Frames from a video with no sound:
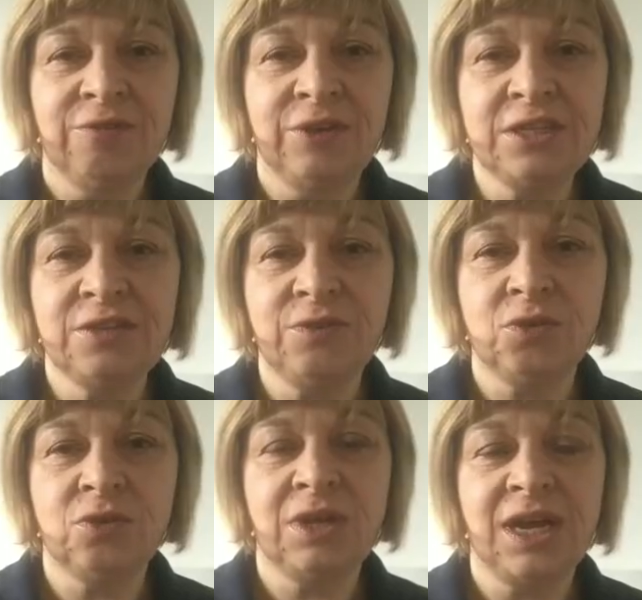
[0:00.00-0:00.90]
First of
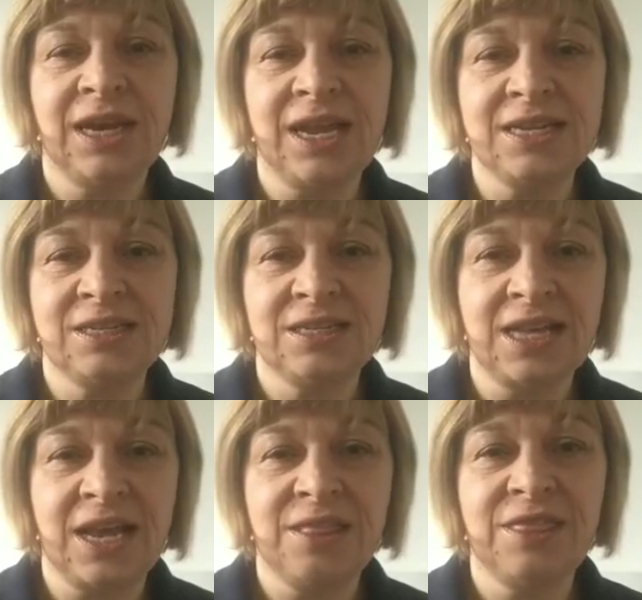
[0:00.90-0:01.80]
all, I'd like to
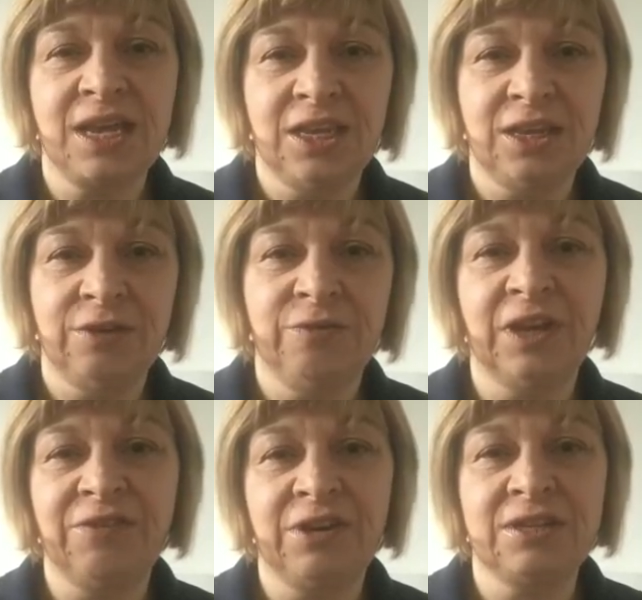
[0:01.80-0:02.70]
say thank you
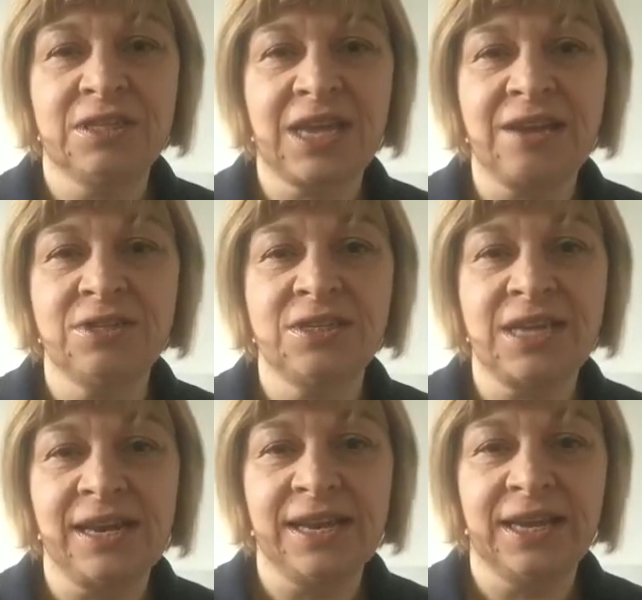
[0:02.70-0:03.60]
for giving us
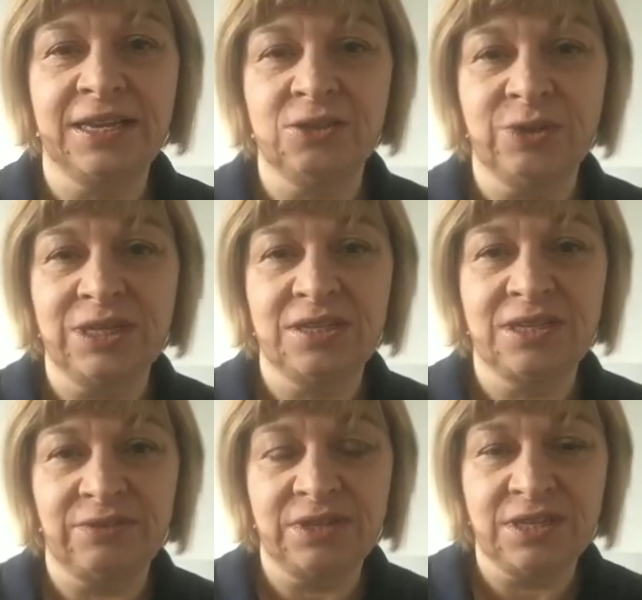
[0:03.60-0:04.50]
Scoutadelic in
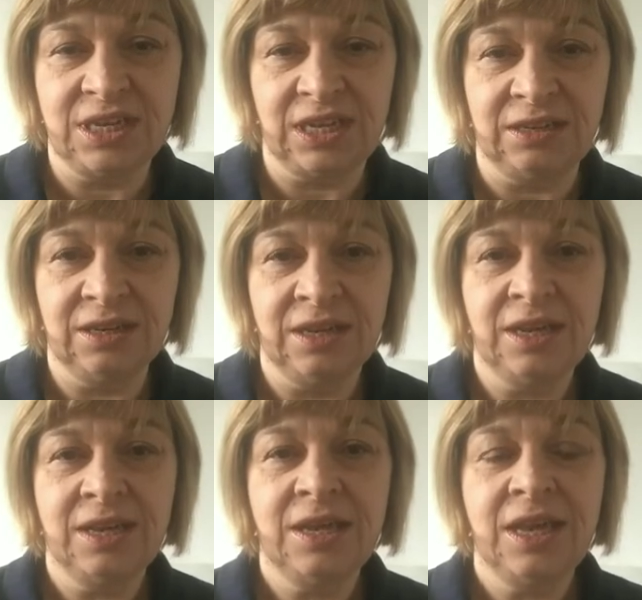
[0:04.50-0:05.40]
2017.
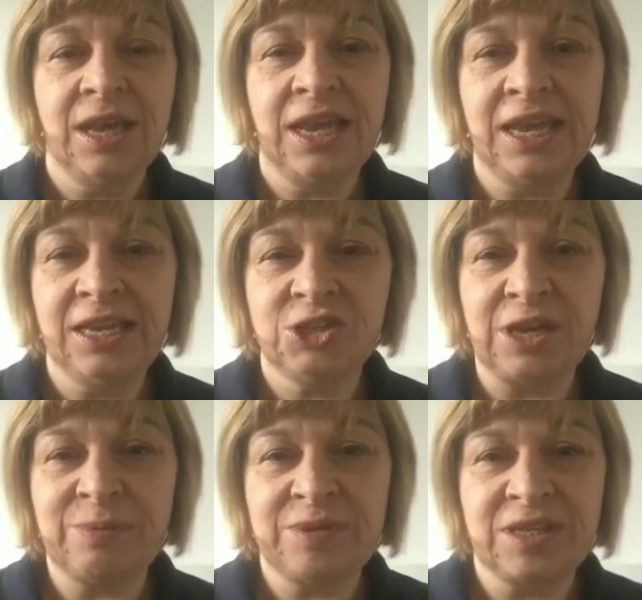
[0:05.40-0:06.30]
Each
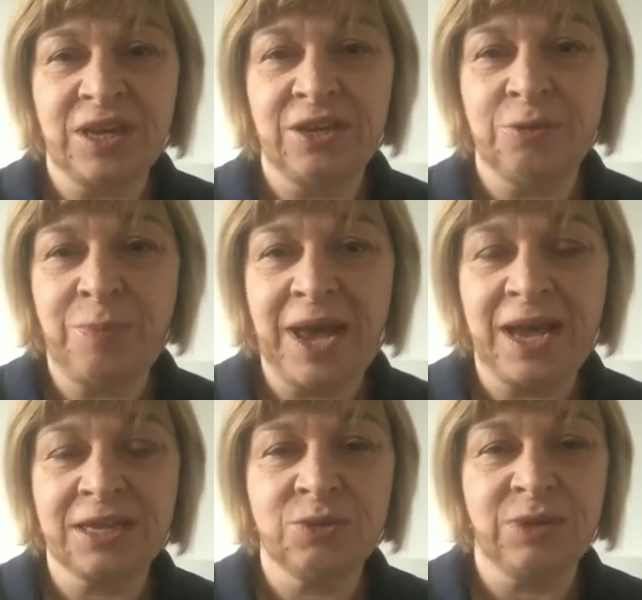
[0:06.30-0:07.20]
episode
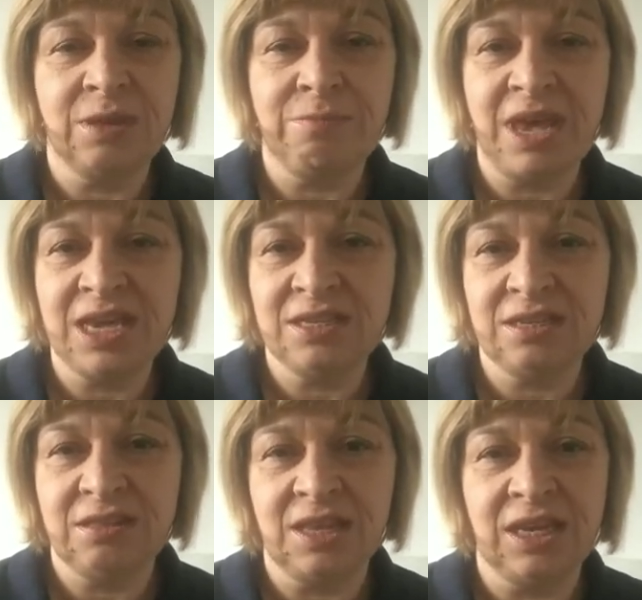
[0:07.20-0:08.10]
packed with
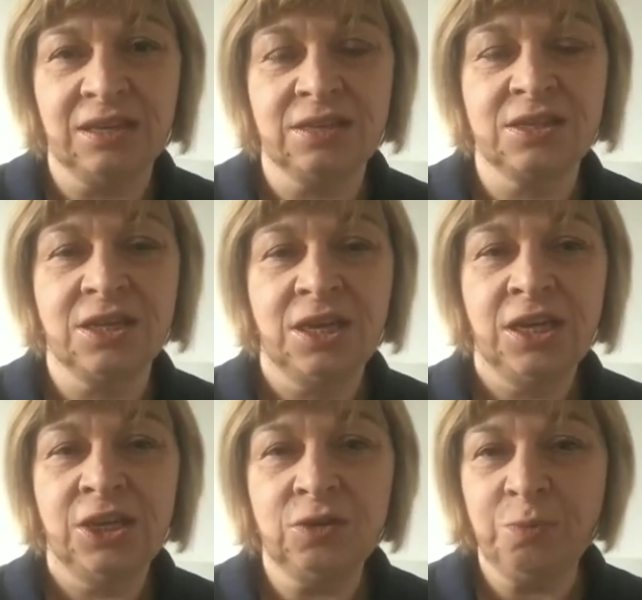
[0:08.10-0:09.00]
amazing things,
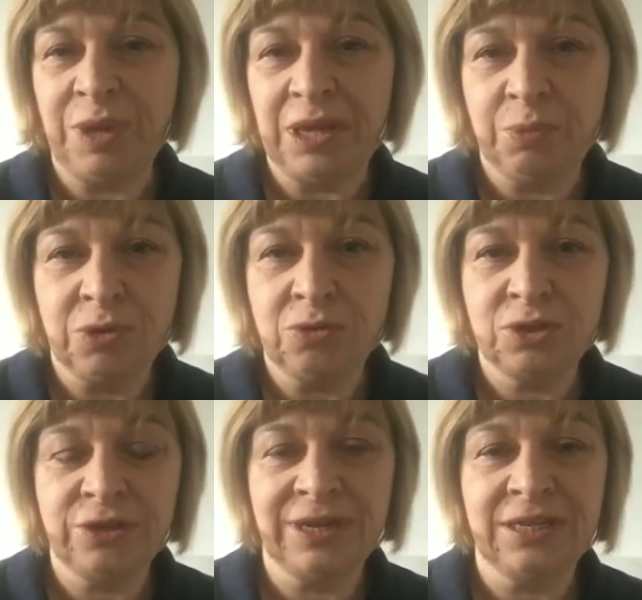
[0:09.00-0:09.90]
young people
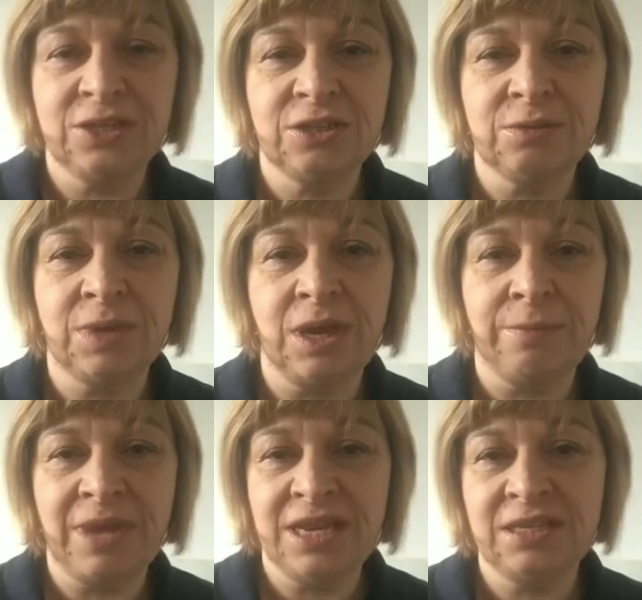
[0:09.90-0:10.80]
doing some
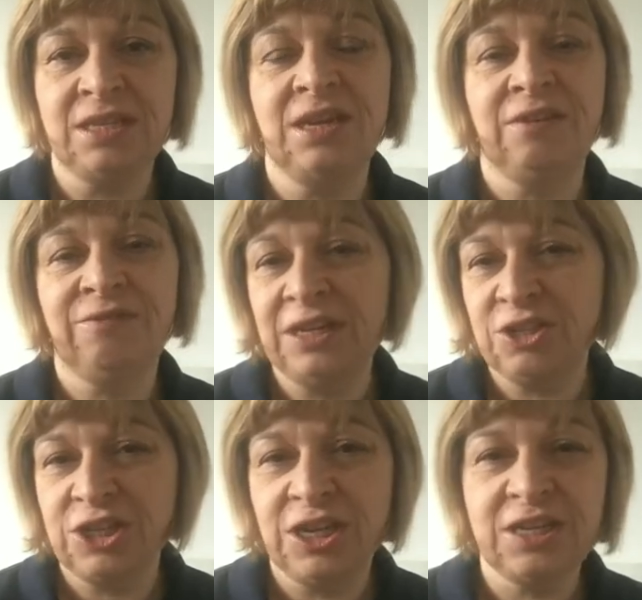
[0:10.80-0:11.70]
amazing
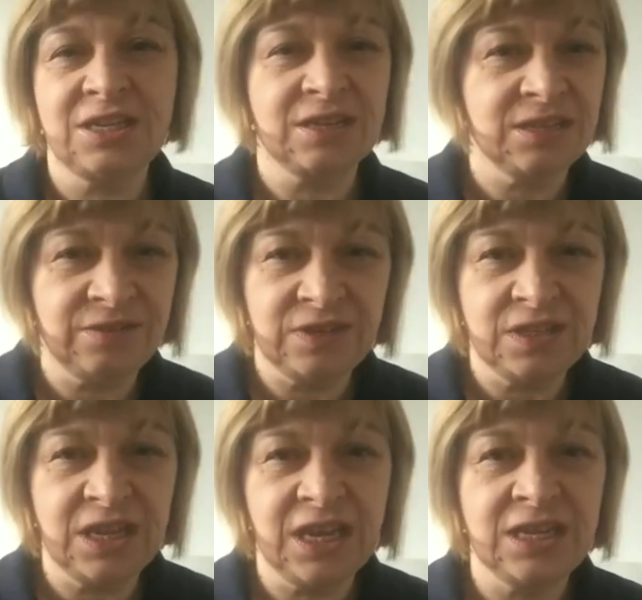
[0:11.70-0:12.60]
adventures,
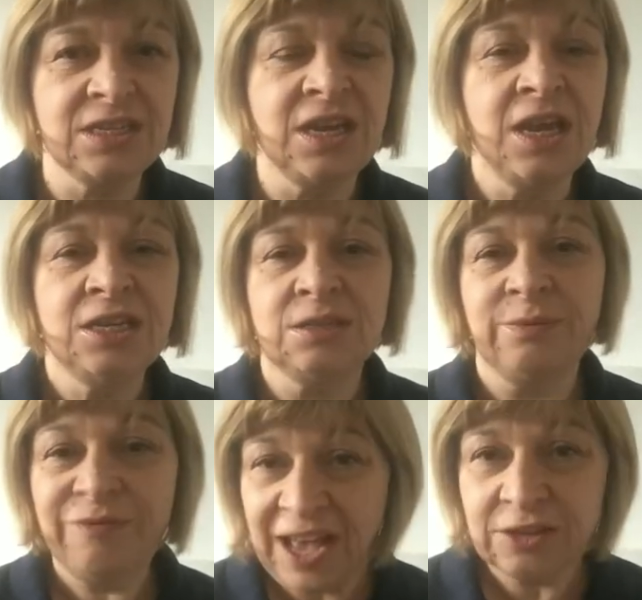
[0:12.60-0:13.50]
activities,
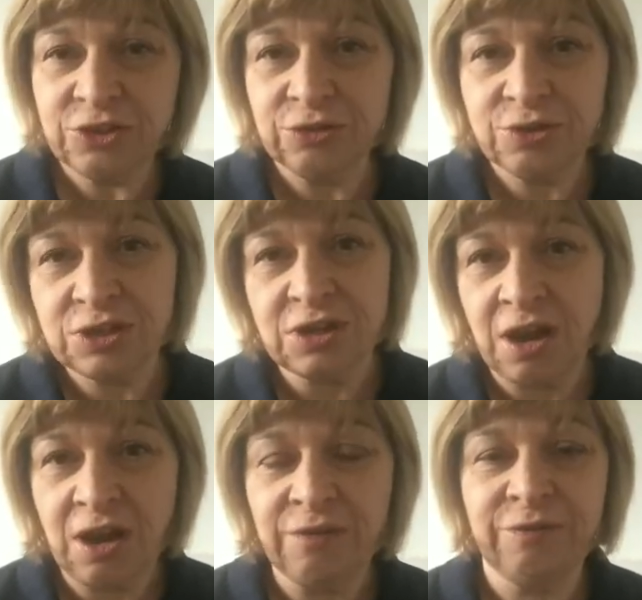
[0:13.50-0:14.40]
some factual
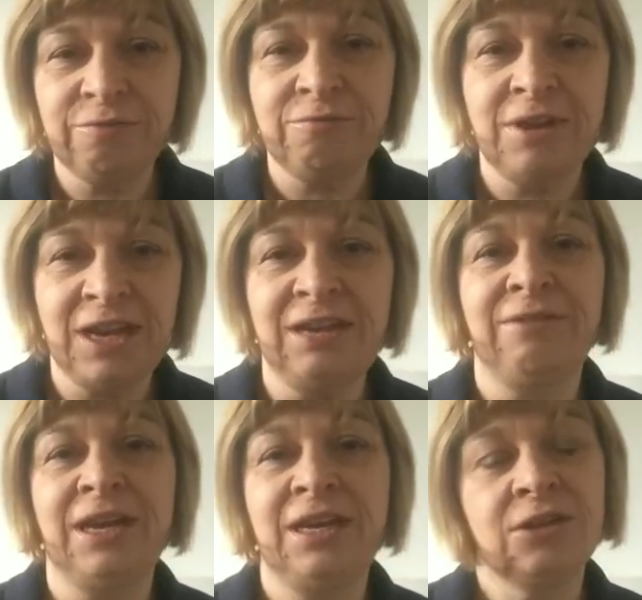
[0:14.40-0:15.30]
stuff, really,
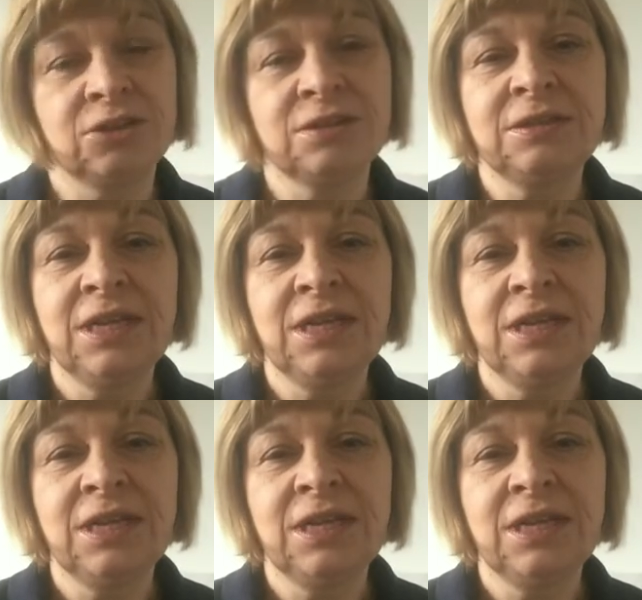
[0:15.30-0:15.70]
really good.